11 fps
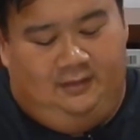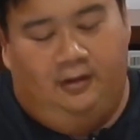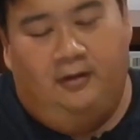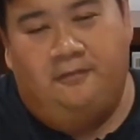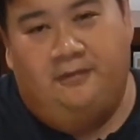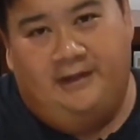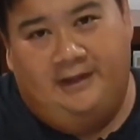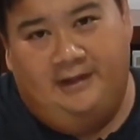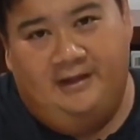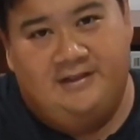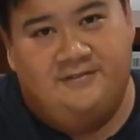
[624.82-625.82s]
Hopefully
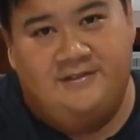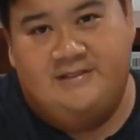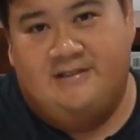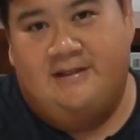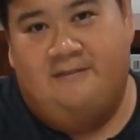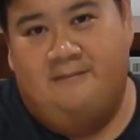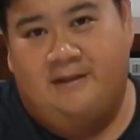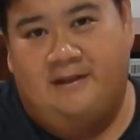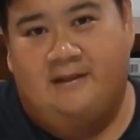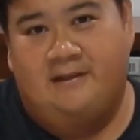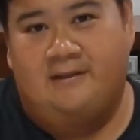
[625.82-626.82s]
you can visit them
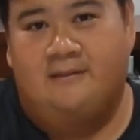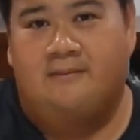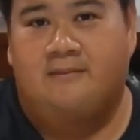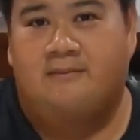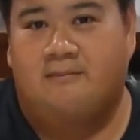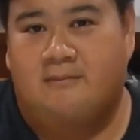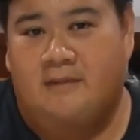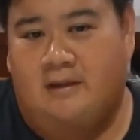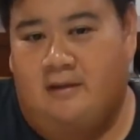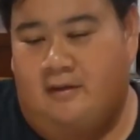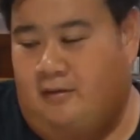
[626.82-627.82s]
in
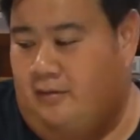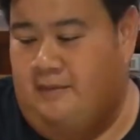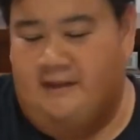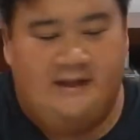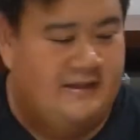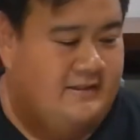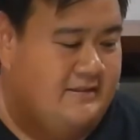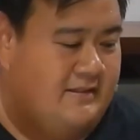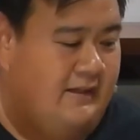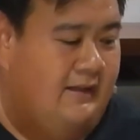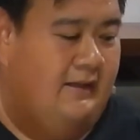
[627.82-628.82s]
Urban Gadgets.
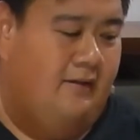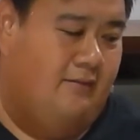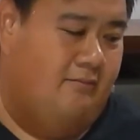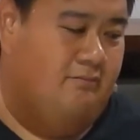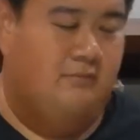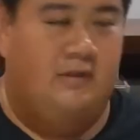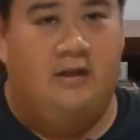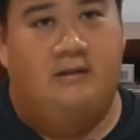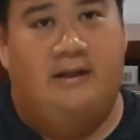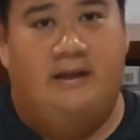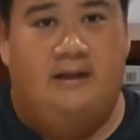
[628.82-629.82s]
They
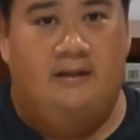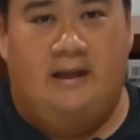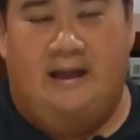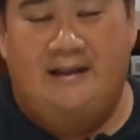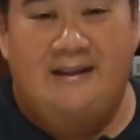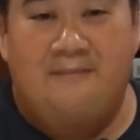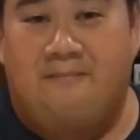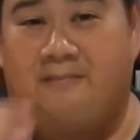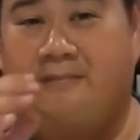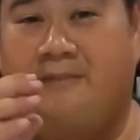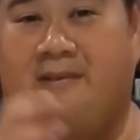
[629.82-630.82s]

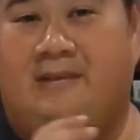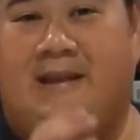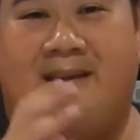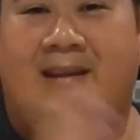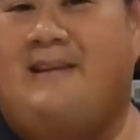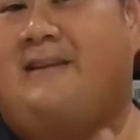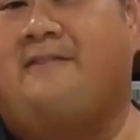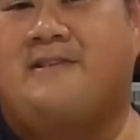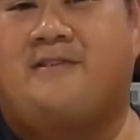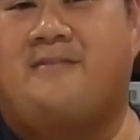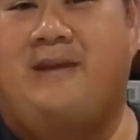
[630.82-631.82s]
didn't give
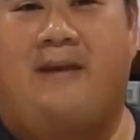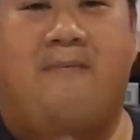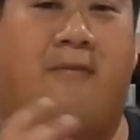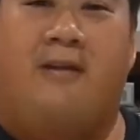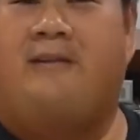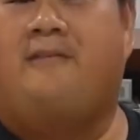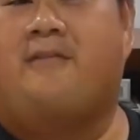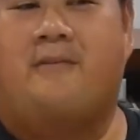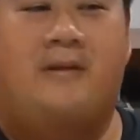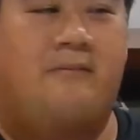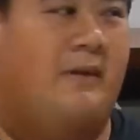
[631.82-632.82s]
this to me. I bought it
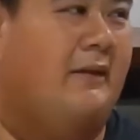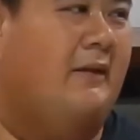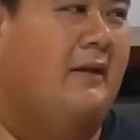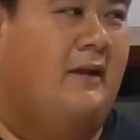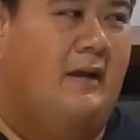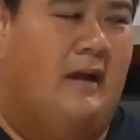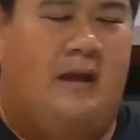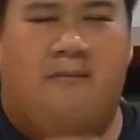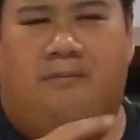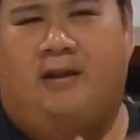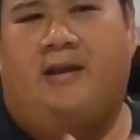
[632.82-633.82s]
from them, but
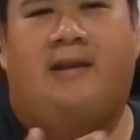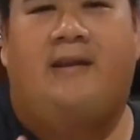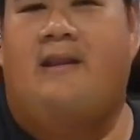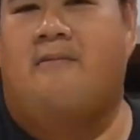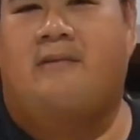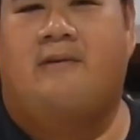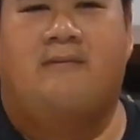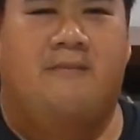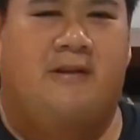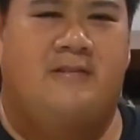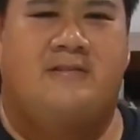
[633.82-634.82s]
I'm plugging them
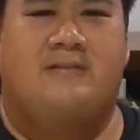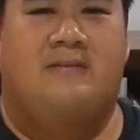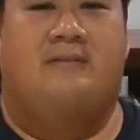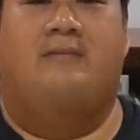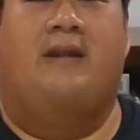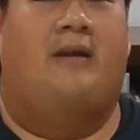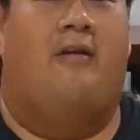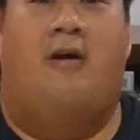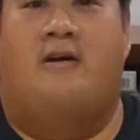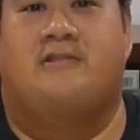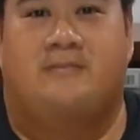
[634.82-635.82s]
because they're
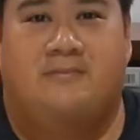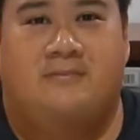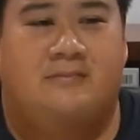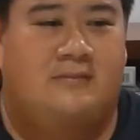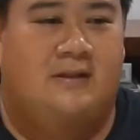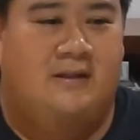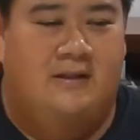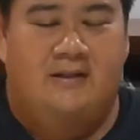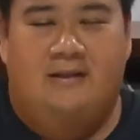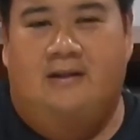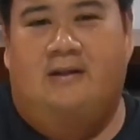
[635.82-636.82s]
awesome.
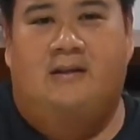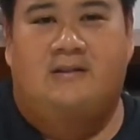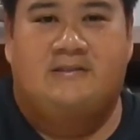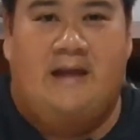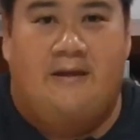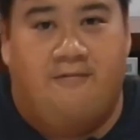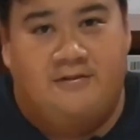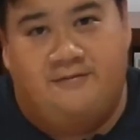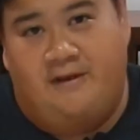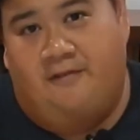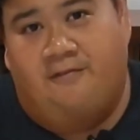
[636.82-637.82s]
The staff was
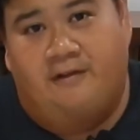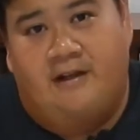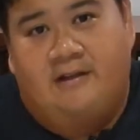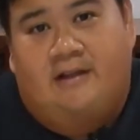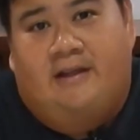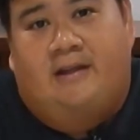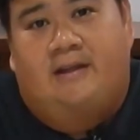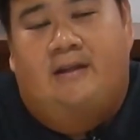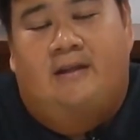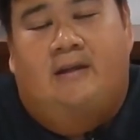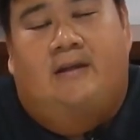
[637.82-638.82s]
very friendly.
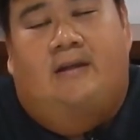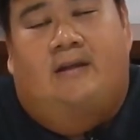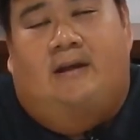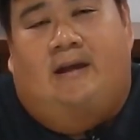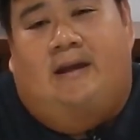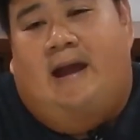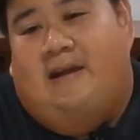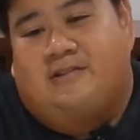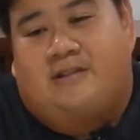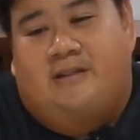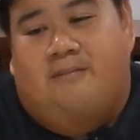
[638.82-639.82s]
I
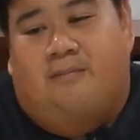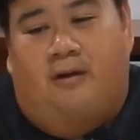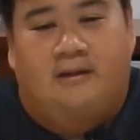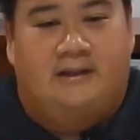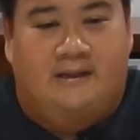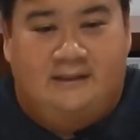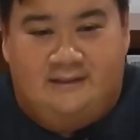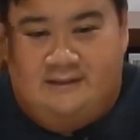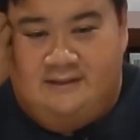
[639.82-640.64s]
actually bought it